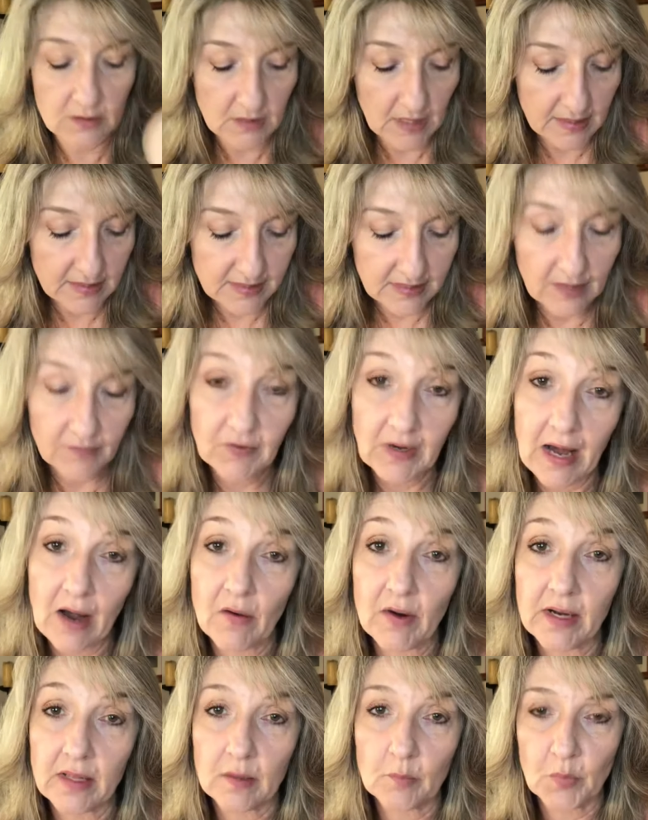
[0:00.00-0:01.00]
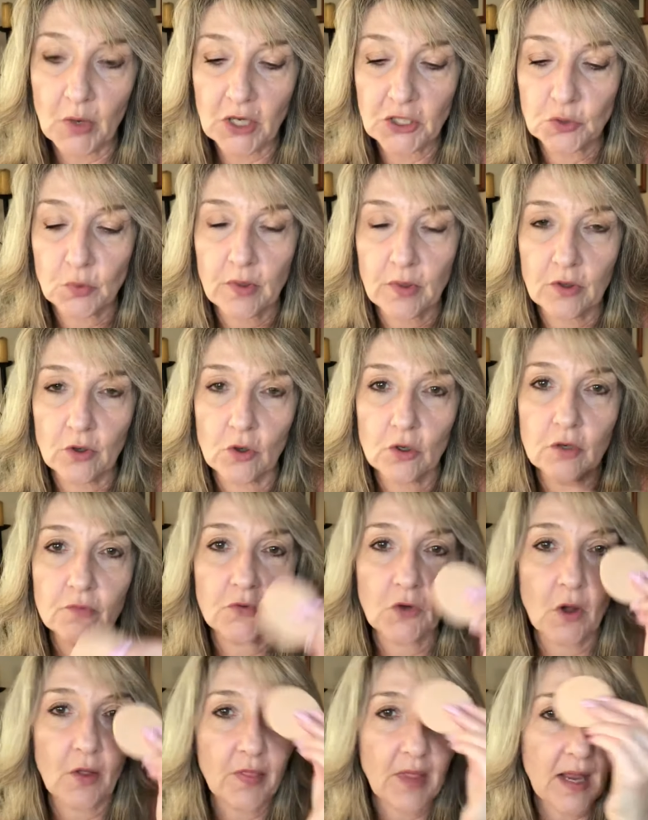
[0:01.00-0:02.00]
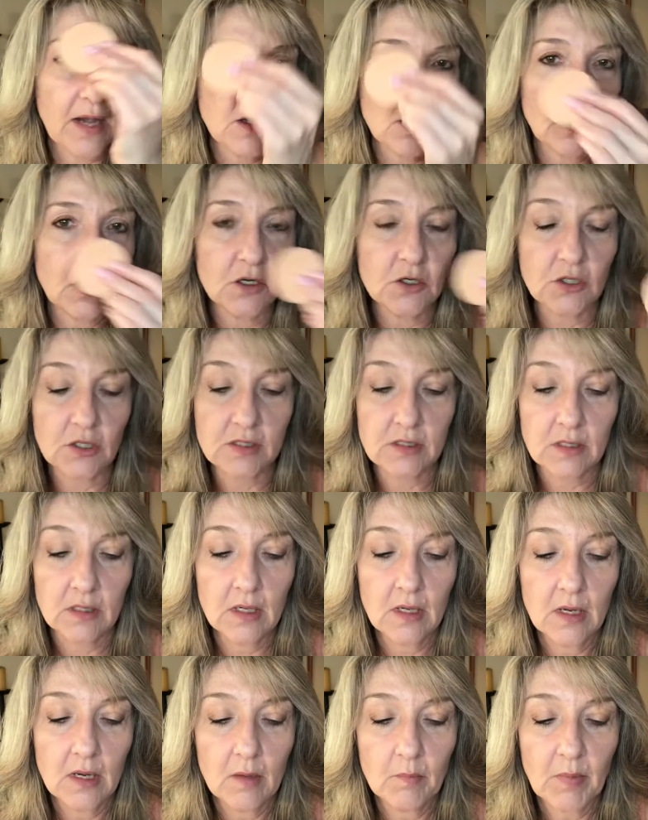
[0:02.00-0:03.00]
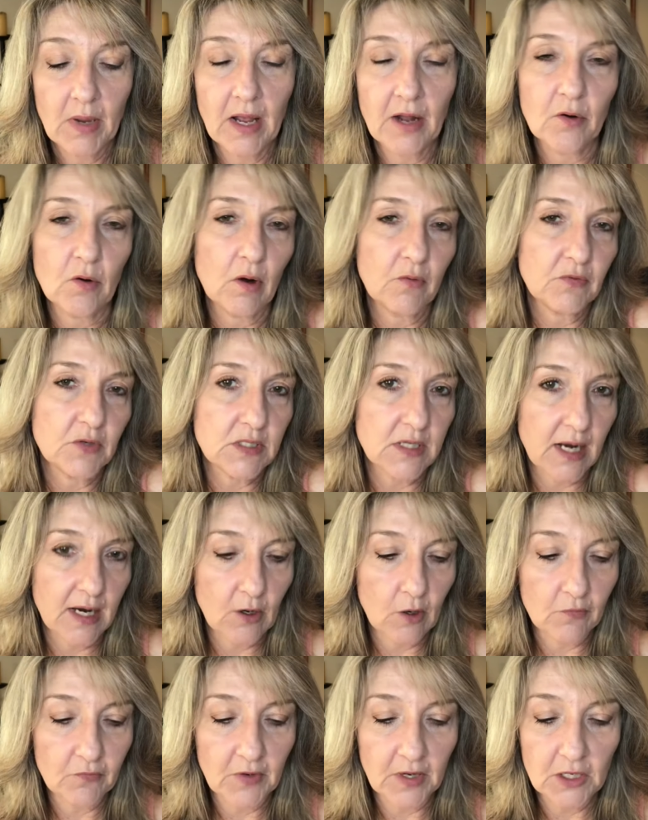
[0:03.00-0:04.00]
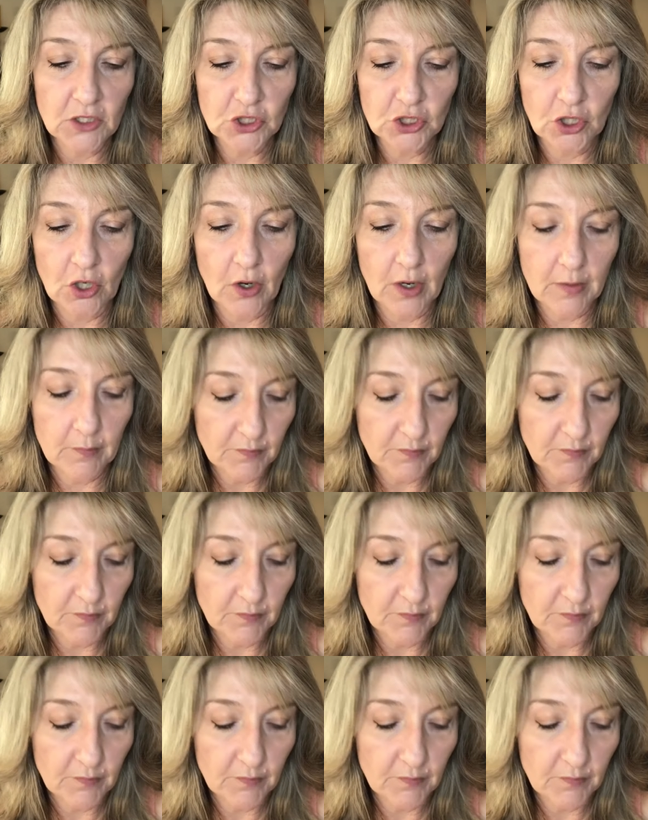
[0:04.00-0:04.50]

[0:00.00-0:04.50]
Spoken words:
so instead of carrying the brush with you, you've got that and you can just powder off and take off any shine.